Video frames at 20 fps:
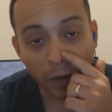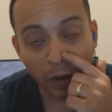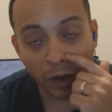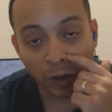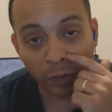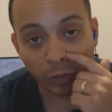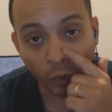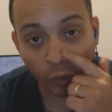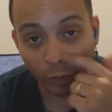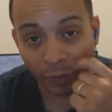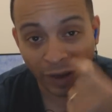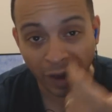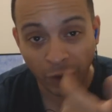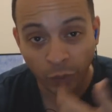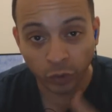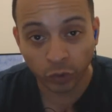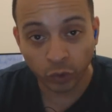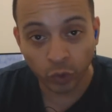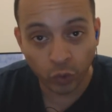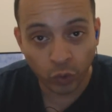Um, normally I
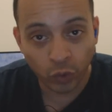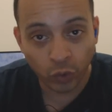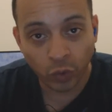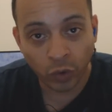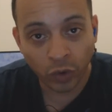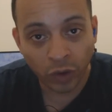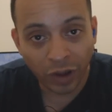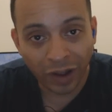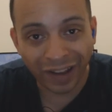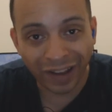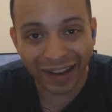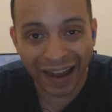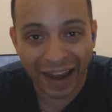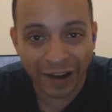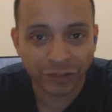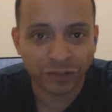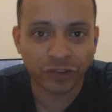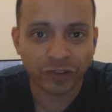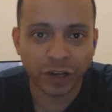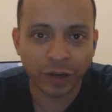would do a
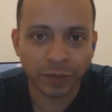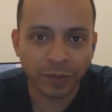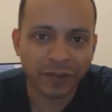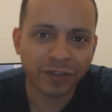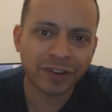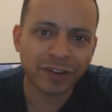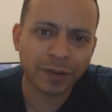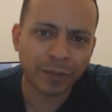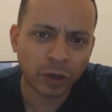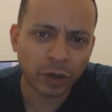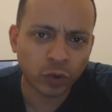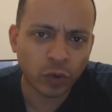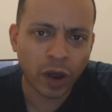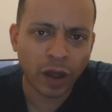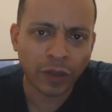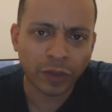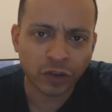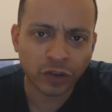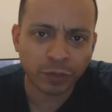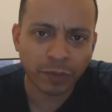live stream every time I do
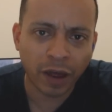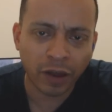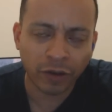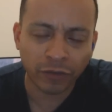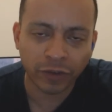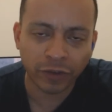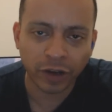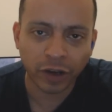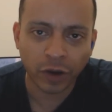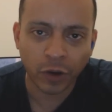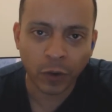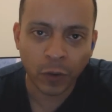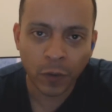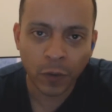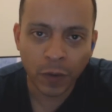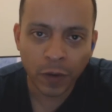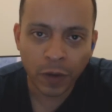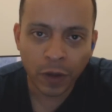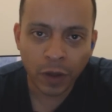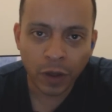an on the spot video.